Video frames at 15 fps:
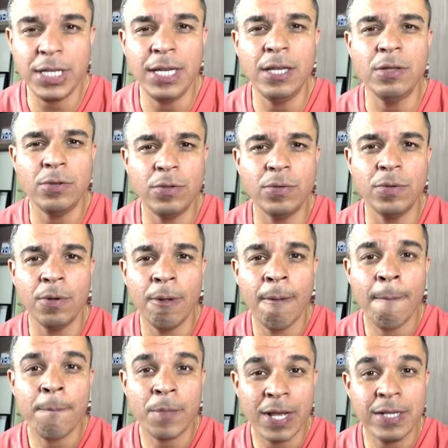into
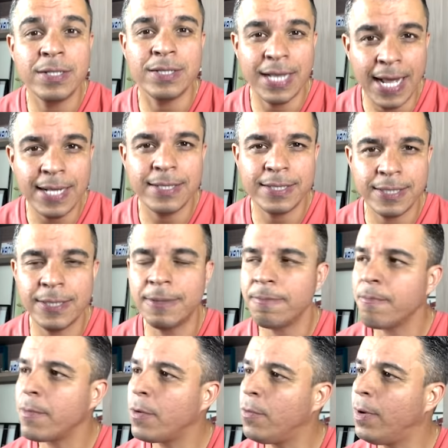stats,
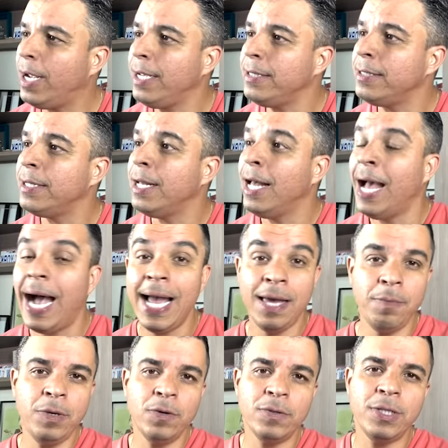right? I
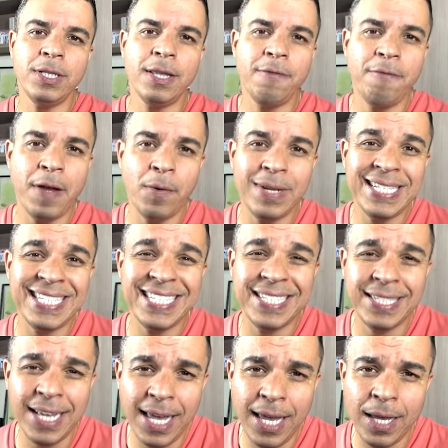am using the very
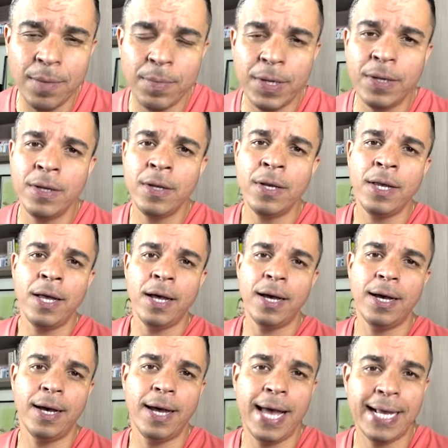same
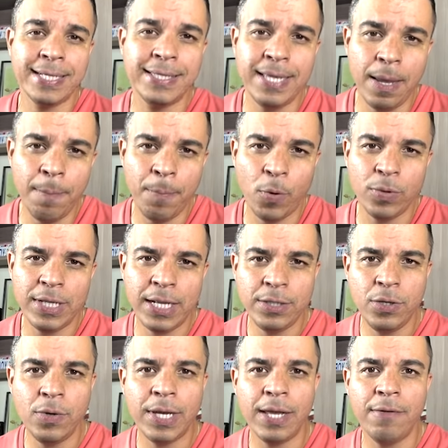example that
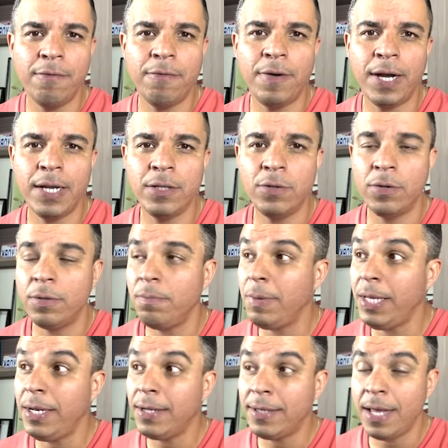you can find on
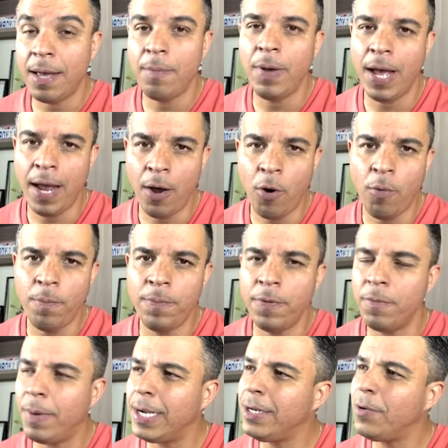Minitab help.
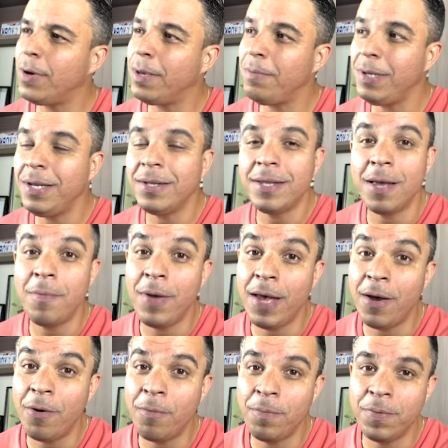By the way, Minitab
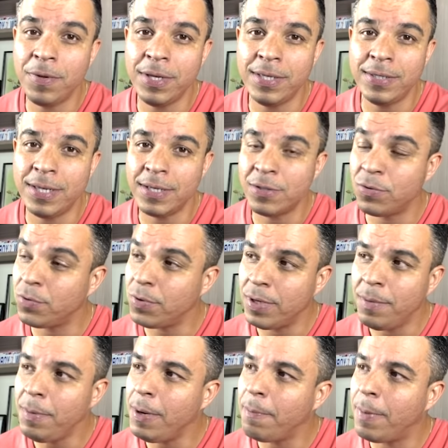help is
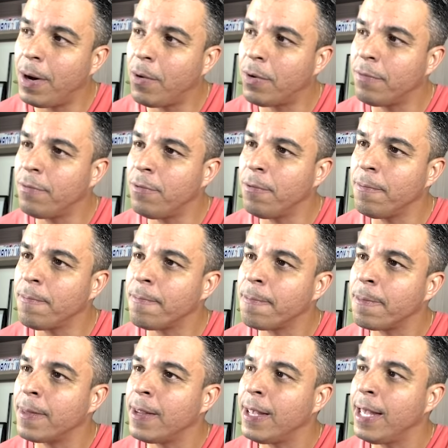extremely powerful,
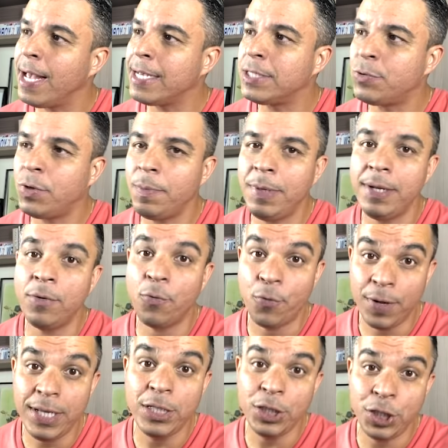extremely
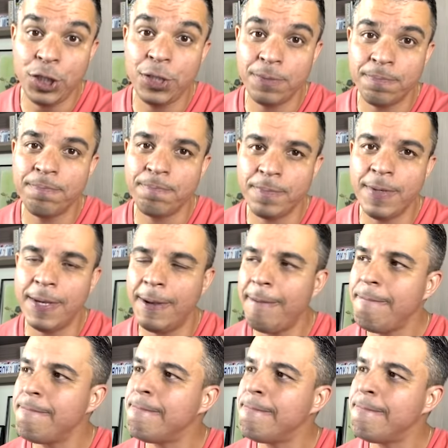rich, yeah?